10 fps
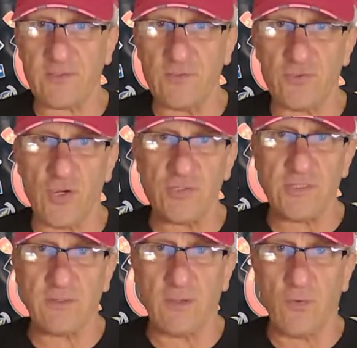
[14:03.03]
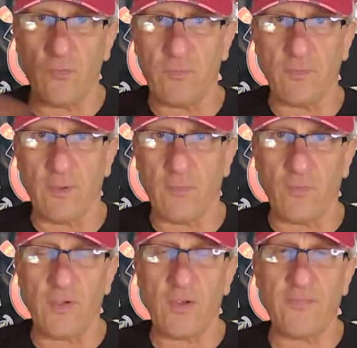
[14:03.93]
New Jersey.
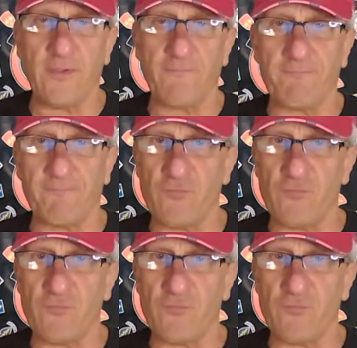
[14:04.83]
We heard the